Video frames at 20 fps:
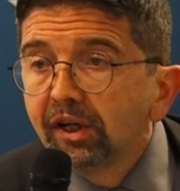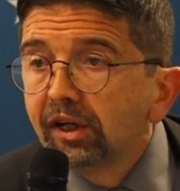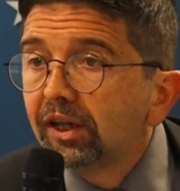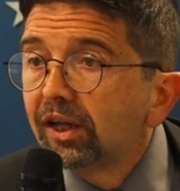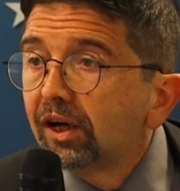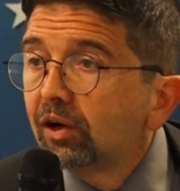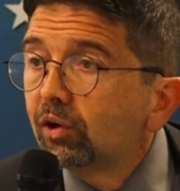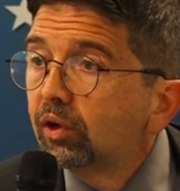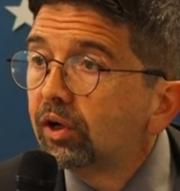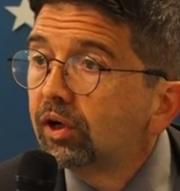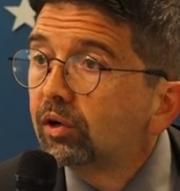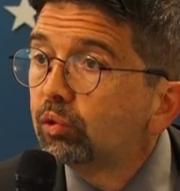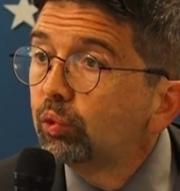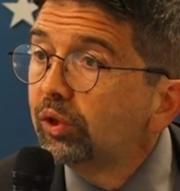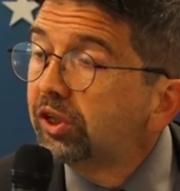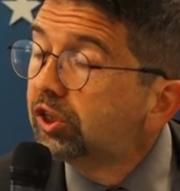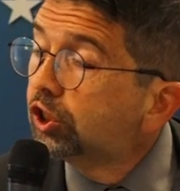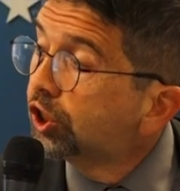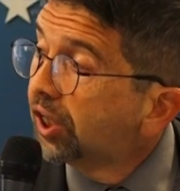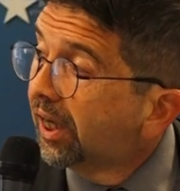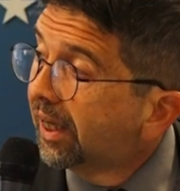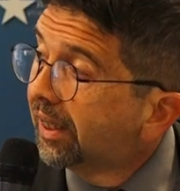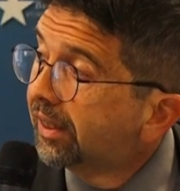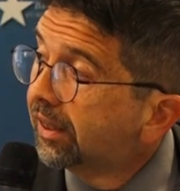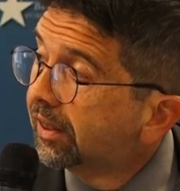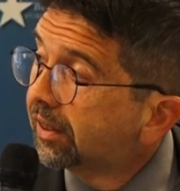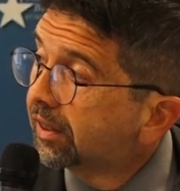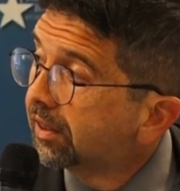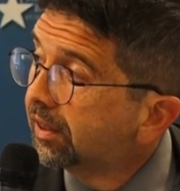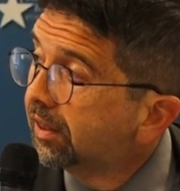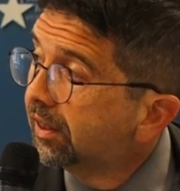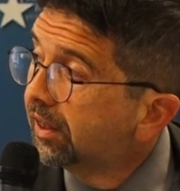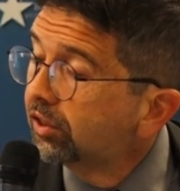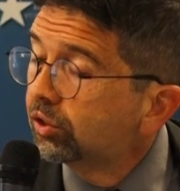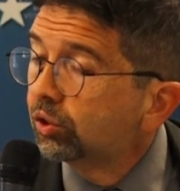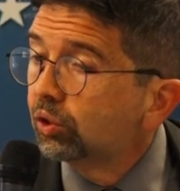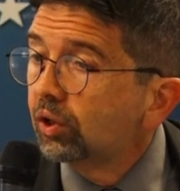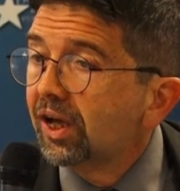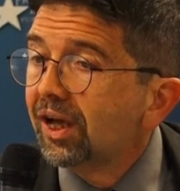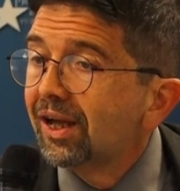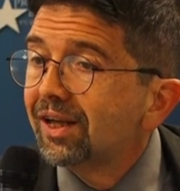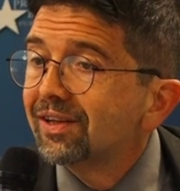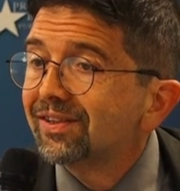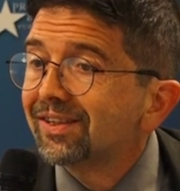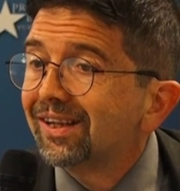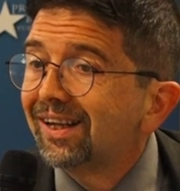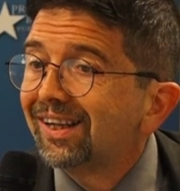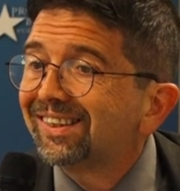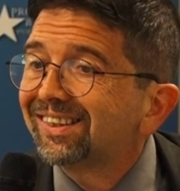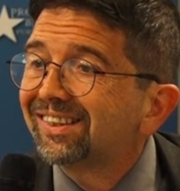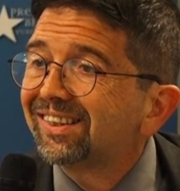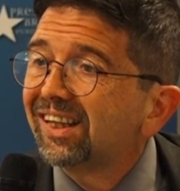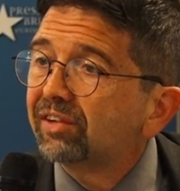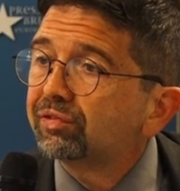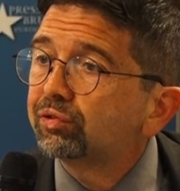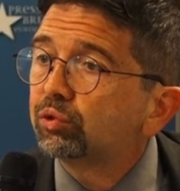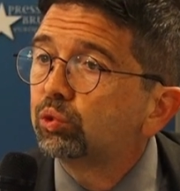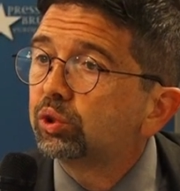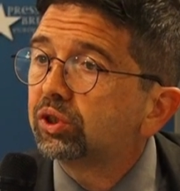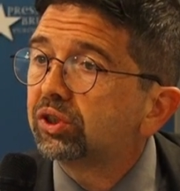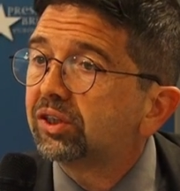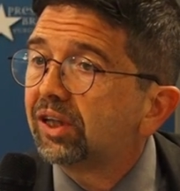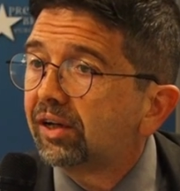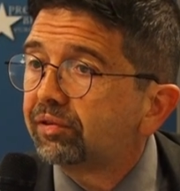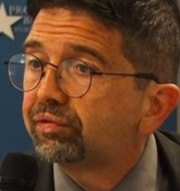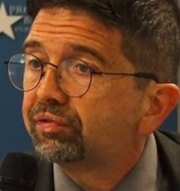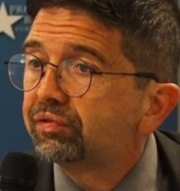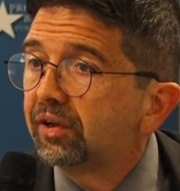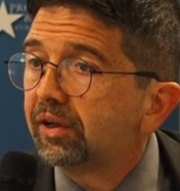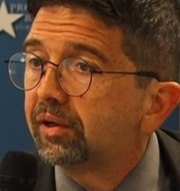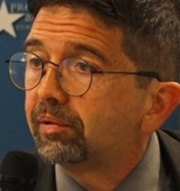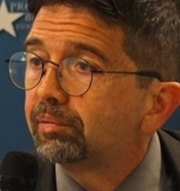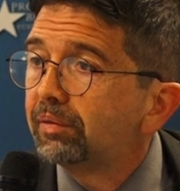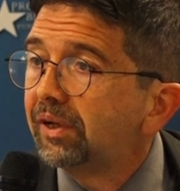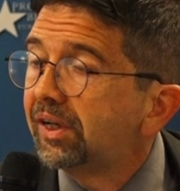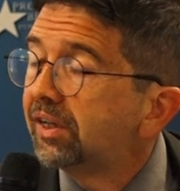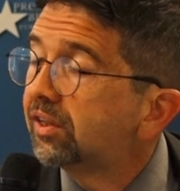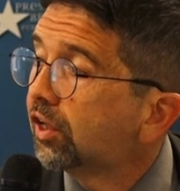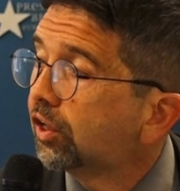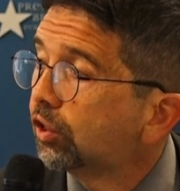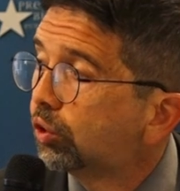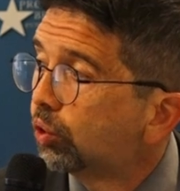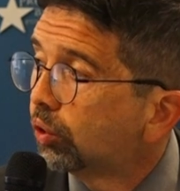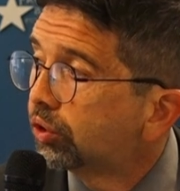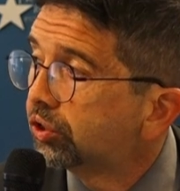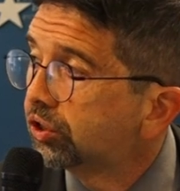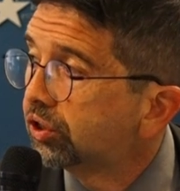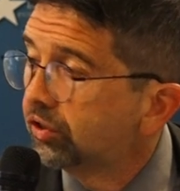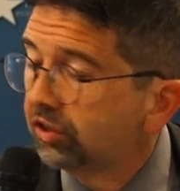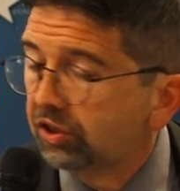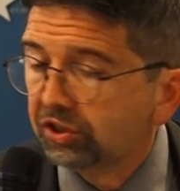Now, with China, NATO has a staff-to-staff uh, military talks.